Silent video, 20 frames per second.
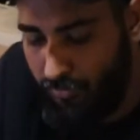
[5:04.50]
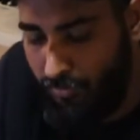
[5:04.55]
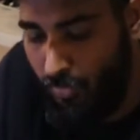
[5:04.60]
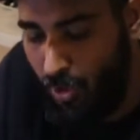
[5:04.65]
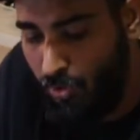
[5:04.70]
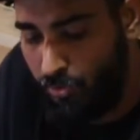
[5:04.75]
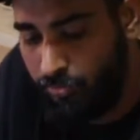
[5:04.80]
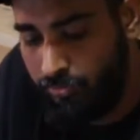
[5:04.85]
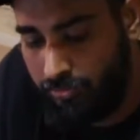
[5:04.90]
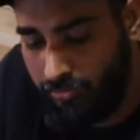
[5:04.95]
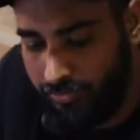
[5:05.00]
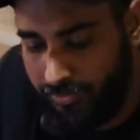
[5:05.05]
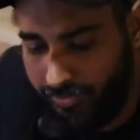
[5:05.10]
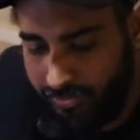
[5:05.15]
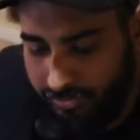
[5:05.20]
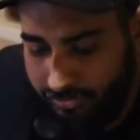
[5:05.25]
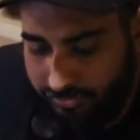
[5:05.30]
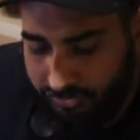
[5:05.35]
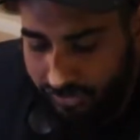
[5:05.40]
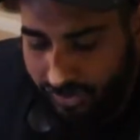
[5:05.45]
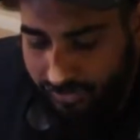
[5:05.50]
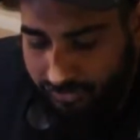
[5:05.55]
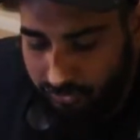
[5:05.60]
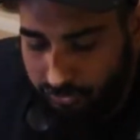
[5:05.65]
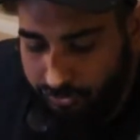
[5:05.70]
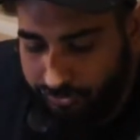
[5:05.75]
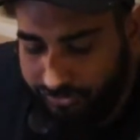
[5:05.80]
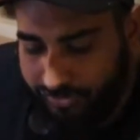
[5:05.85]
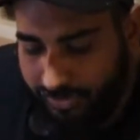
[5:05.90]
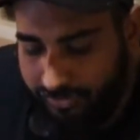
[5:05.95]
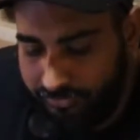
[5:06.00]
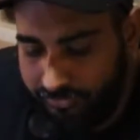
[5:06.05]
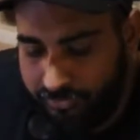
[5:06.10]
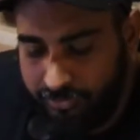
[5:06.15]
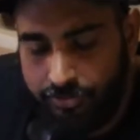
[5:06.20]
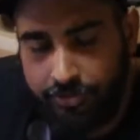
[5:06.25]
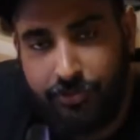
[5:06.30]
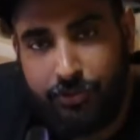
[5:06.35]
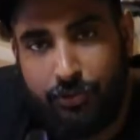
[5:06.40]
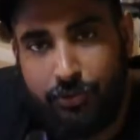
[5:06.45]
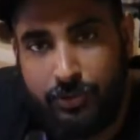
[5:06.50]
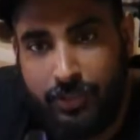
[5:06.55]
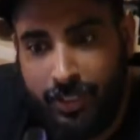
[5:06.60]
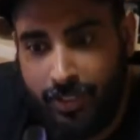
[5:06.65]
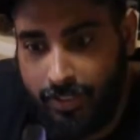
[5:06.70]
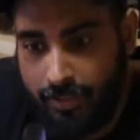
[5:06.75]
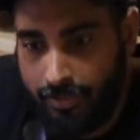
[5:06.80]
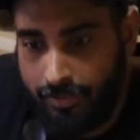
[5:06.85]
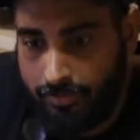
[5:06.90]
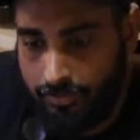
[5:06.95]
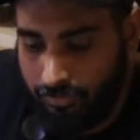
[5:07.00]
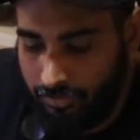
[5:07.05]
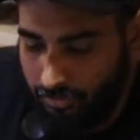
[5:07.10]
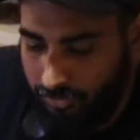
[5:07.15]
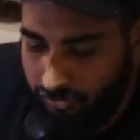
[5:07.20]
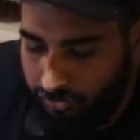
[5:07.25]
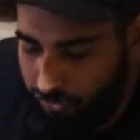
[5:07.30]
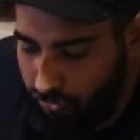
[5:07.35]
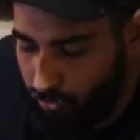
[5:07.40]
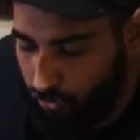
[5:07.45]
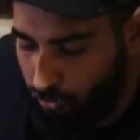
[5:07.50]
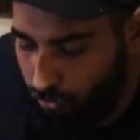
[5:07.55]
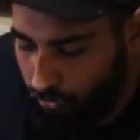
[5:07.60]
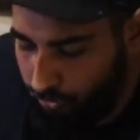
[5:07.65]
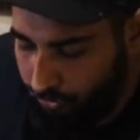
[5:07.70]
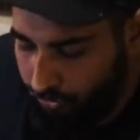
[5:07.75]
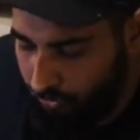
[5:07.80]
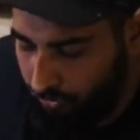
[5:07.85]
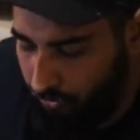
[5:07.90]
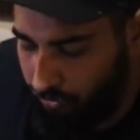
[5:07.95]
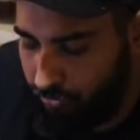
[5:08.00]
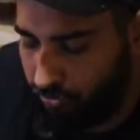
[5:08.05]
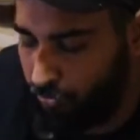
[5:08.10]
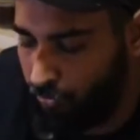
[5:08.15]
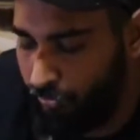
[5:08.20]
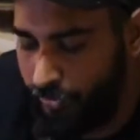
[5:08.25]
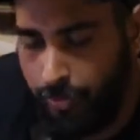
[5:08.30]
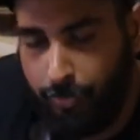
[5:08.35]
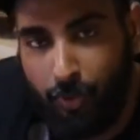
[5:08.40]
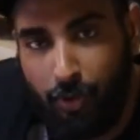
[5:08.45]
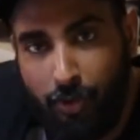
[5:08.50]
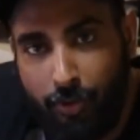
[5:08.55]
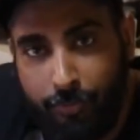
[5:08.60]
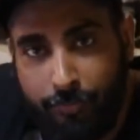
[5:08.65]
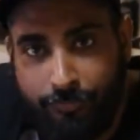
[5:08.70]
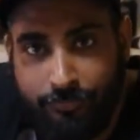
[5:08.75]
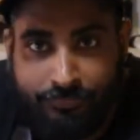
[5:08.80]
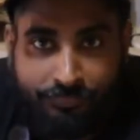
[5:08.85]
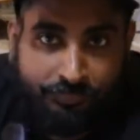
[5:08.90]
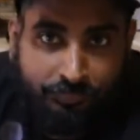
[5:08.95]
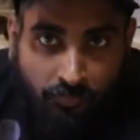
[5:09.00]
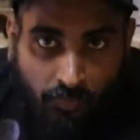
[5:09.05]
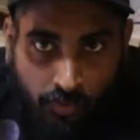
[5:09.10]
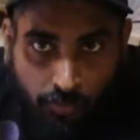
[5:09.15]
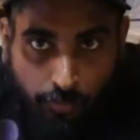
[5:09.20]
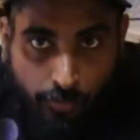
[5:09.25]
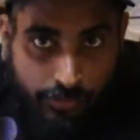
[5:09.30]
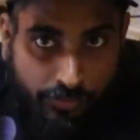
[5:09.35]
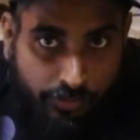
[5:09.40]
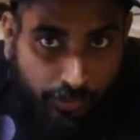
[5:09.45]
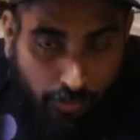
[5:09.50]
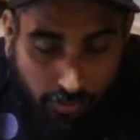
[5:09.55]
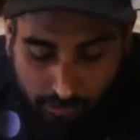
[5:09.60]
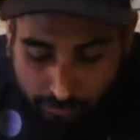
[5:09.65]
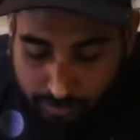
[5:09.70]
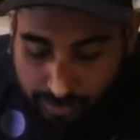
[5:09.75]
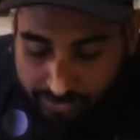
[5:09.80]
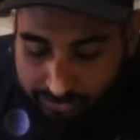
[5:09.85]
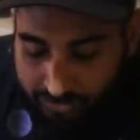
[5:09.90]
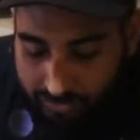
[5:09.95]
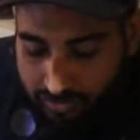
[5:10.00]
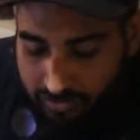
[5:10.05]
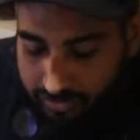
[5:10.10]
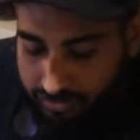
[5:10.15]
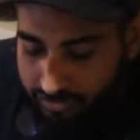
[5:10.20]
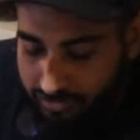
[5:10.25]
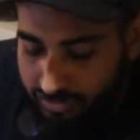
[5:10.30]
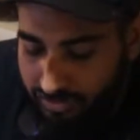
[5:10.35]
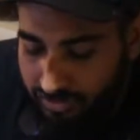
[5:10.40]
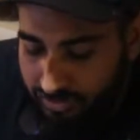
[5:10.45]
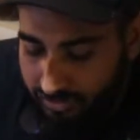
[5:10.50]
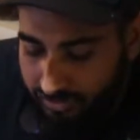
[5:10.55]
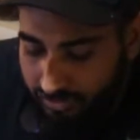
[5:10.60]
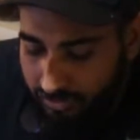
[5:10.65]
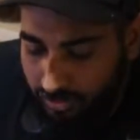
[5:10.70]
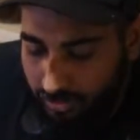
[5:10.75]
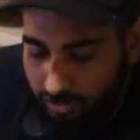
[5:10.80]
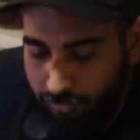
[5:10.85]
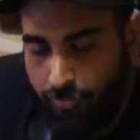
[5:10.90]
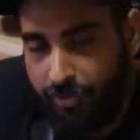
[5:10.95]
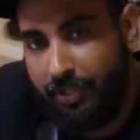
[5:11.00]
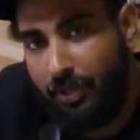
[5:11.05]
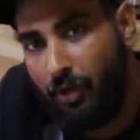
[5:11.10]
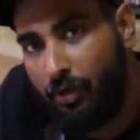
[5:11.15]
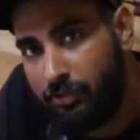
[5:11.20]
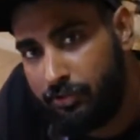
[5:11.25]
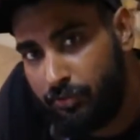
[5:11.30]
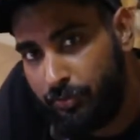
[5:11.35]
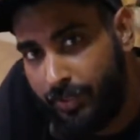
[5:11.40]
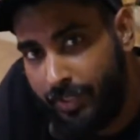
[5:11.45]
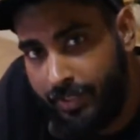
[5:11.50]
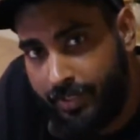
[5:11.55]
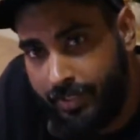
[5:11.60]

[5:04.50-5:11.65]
to mount these entry sensors, you get screws to screw them on, which are basically needed, but they also